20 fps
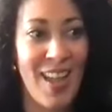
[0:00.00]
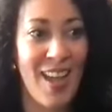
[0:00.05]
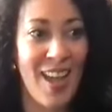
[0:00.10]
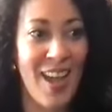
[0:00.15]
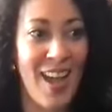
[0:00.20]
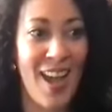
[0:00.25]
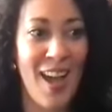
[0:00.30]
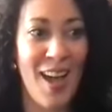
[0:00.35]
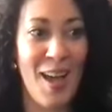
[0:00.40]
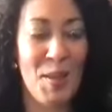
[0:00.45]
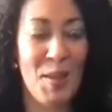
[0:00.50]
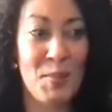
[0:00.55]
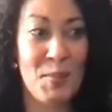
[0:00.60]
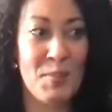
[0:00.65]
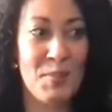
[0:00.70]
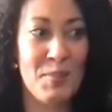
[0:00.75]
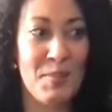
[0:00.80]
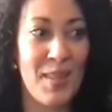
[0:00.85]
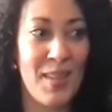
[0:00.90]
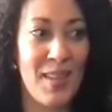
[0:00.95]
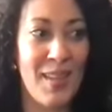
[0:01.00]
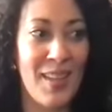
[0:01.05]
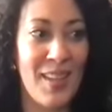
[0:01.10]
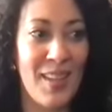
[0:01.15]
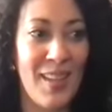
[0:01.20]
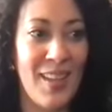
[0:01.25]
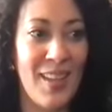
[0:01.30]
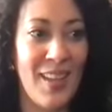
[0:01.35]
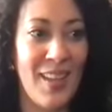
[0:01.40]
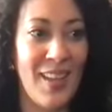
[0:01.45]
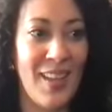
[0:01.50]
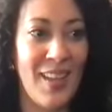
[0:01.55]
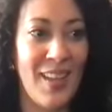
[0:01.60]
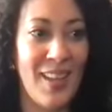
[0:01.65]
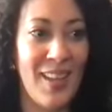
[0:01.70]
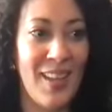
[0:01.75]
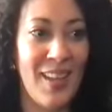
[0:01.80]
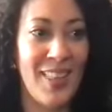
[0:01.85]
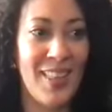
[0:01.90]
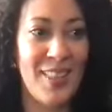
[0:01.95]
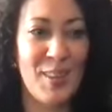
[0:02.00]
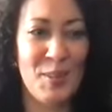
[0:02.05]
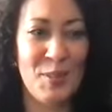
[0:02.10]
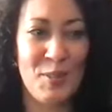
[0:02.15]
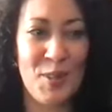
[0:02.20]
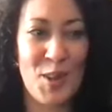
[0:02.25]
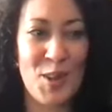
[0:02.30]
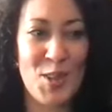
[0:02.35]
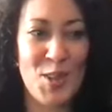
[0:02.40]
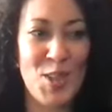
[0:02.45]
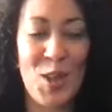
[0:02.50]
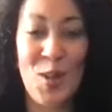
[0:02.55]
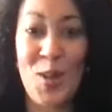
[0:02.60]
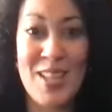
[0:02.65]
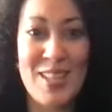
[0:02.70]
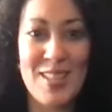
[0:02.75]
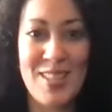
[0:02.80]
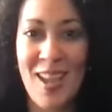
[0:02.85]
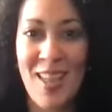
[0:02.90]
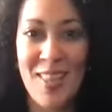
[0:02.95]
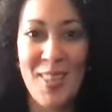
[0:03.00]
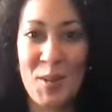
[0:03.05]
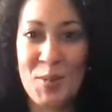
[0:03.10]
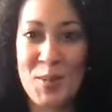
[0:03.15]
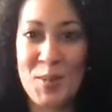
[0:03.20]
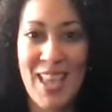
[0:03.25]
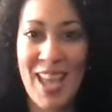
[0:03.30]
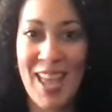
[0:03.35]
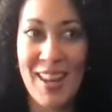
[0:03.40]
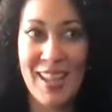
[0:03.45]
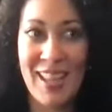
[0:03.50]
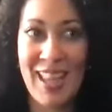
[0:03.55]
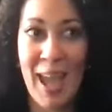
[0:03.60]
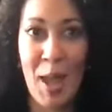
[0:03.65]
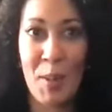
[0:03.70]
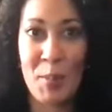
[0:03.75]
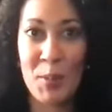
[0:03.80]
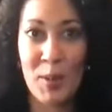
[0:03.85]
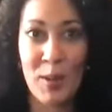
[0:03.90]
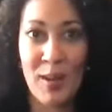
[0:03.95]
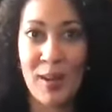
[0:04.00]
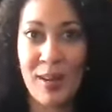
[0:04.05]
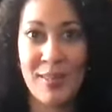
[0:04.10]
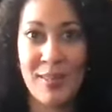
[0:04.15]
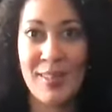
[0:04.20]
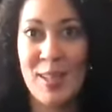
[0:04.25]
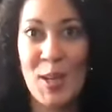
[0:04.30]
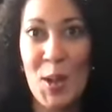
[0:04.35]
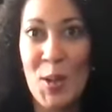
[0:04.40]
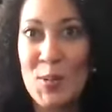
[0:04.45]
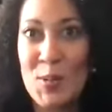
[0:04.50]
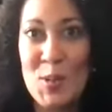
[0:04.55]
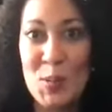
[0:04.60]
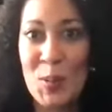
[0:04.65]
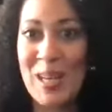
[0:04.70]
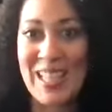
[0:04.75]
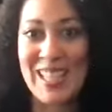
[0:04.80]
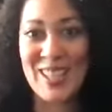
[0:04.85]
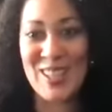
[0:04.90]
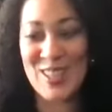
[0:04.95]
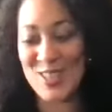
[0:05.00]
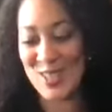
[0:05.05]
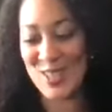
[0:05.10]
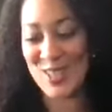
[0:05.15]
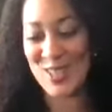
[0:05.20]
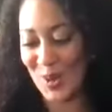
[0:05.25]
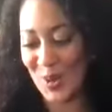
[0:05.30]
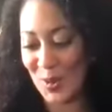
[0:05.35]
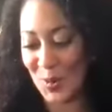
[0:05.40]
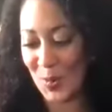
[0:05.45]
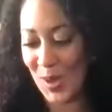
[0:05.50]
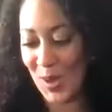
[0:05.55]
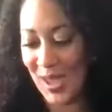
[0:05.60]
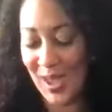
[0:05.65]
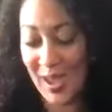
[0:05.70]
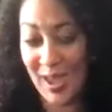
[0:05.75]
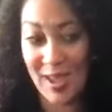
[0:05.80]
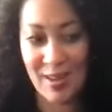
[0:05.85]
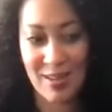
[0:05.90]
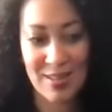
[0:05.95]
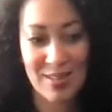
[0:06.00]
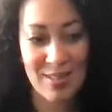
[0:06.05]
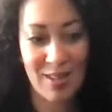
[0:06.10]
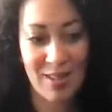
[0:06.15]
Um, I think the first show I saw there was Hedda Gabler, you know, 20 years ago, and